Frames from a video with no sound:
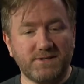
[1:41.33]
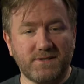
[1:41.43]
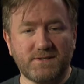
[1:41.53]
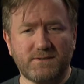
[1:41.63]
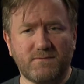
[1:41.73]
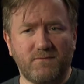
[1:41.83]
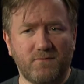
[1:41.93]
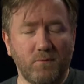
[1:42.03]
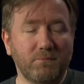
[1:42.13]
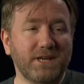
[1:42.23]
This
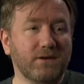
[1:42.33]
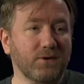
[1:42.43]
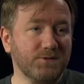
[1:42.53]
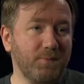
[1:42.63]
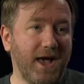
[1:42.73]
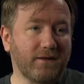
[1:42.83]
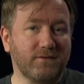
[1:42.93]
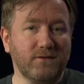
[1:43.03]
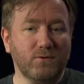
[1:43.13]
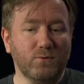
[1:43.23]
for me goes back
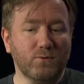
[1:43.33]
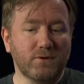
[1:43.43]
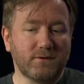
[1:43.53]
to,